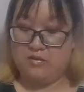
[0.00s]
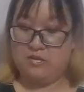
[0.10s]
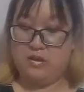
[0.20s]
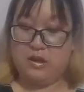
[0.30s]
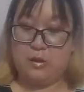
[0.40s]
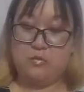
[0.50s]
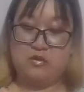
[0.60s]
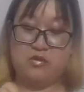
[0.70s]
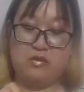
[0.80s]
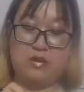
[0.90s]
So I'm
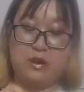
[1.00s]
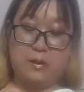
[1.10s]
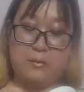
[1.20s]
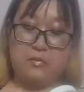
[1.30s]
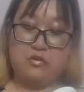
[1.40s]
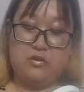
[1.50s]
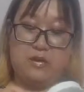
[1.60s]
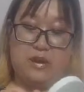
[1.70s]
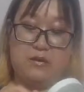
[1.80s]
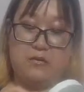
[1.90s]
just gonna like push it
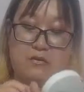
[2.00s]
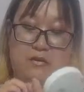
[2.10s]
down